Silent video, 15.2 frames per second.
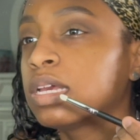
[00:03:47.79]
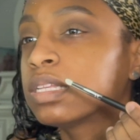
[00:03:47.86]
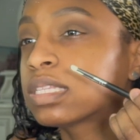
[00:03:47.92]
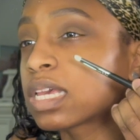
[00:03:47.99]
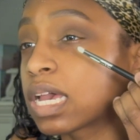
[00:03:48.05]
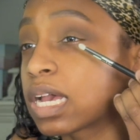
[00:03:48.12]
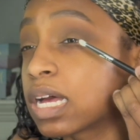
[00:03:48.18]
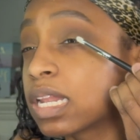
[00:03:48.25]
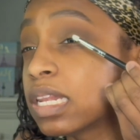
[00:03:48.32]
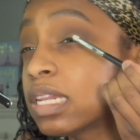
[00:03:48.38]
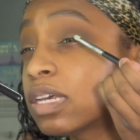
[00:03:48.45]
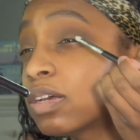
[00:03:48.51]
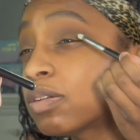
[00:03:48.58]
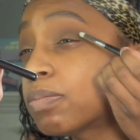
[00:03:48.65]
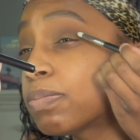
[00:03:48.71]
take a
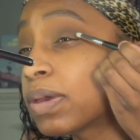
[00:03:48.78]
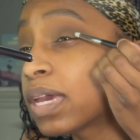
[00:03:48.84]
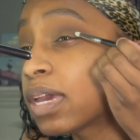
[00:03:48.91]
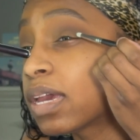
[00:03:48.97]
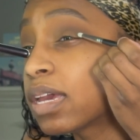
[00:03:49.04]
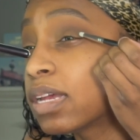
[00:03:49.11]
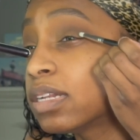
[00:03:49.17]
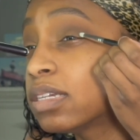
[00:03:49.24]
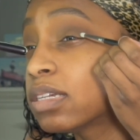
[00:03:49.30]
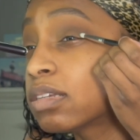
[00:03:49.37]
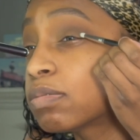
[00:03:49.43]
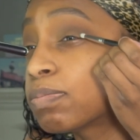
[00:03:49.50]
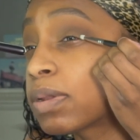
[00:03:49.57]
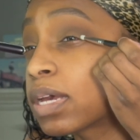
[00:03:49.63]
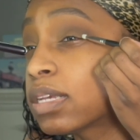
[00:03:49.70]
little bit and
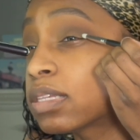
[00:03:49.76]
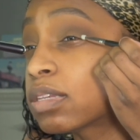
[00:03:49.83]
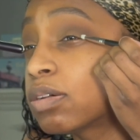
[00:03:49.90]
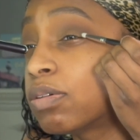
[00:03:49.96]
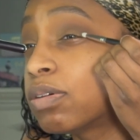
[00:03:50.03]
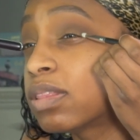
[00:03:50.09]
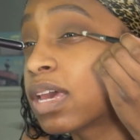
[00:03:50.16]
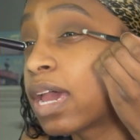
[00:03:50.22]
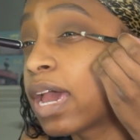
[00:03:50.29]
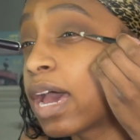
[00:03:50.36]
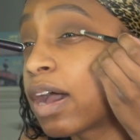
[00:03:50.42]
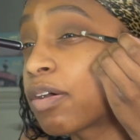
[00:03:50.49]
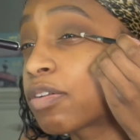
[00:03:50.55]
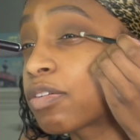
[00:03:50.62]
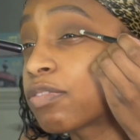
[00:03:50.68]
just place it on that
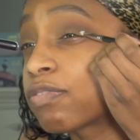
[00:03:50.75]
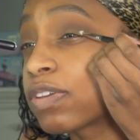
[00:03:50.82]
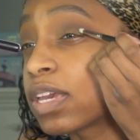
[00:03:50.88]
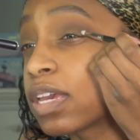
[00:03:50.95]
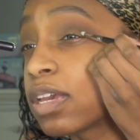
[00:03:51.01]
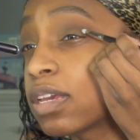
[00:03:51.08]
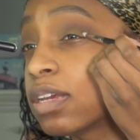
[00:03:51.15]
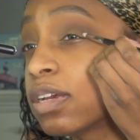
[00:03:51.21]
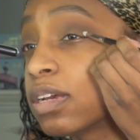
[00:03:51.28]
outer V.